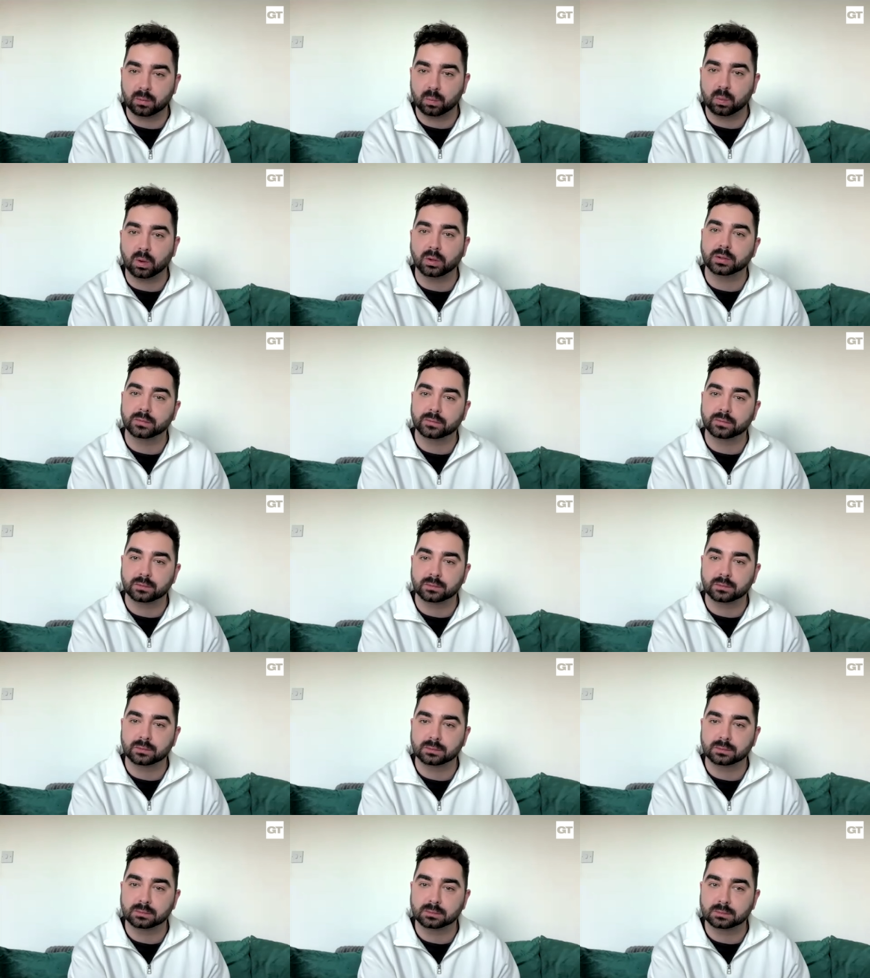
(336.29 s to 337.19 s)

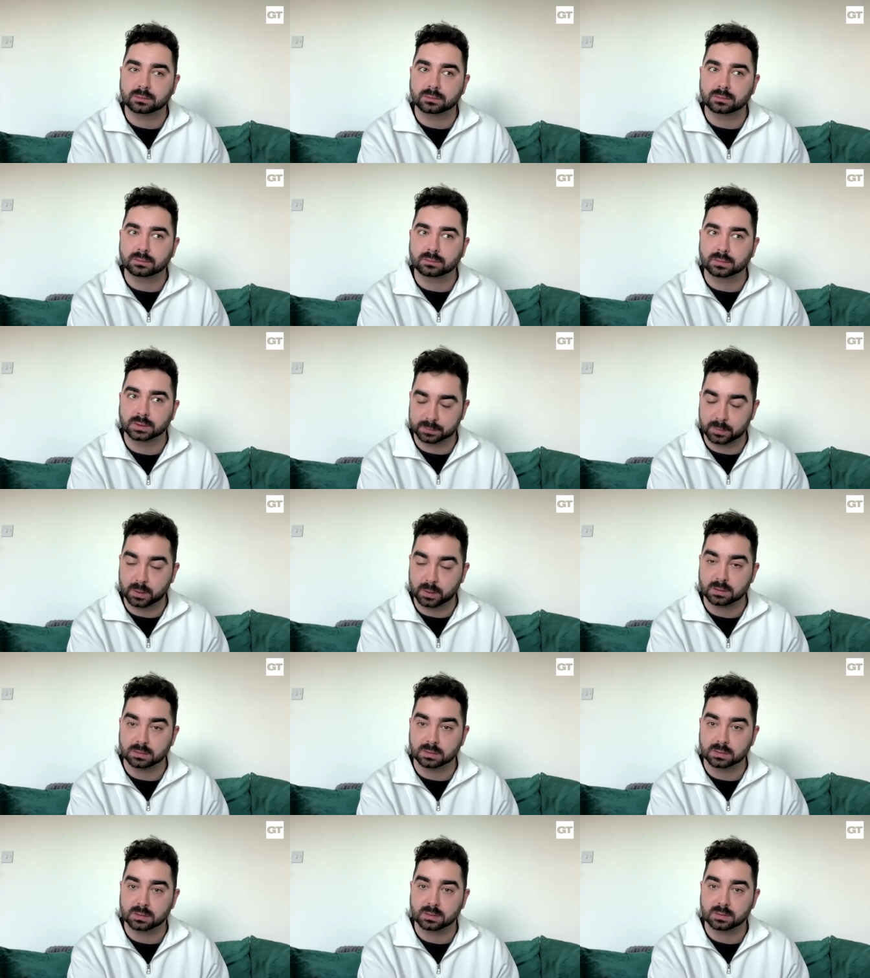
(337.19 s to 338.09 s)
wonderful
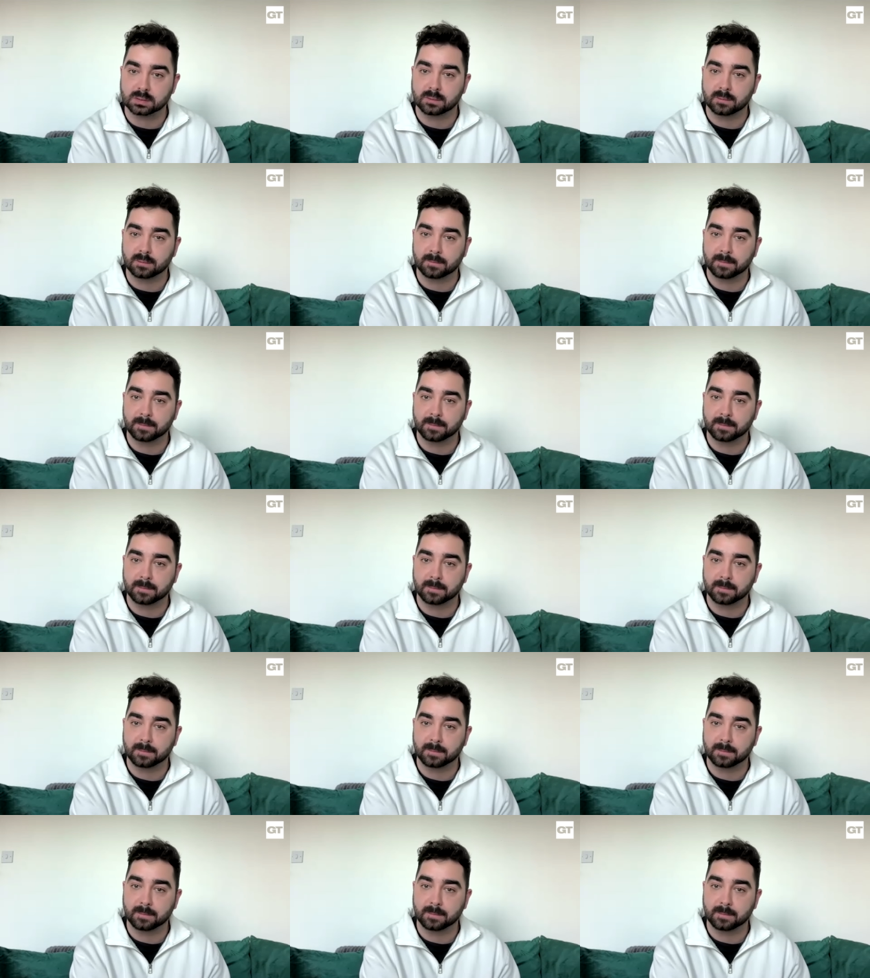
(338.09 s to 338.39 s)
response.